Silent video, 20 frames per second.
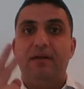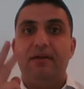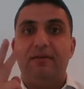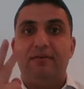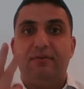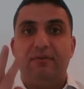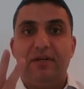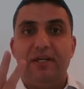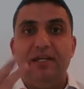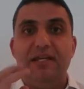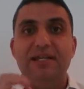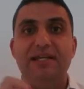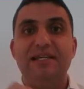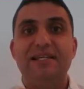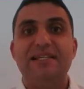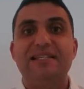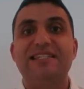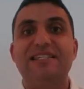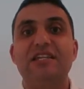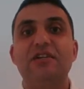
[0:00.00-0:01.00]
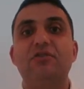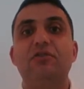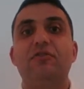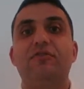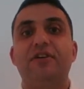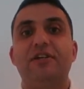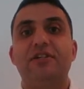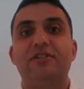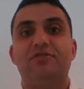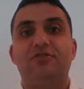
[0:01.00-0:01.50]
three
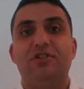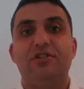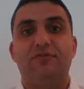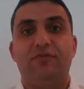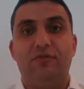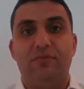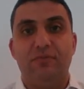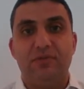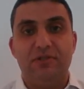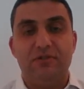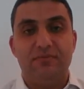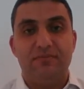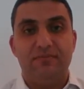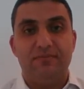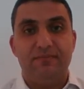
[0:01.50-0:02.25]
single-phase transformers,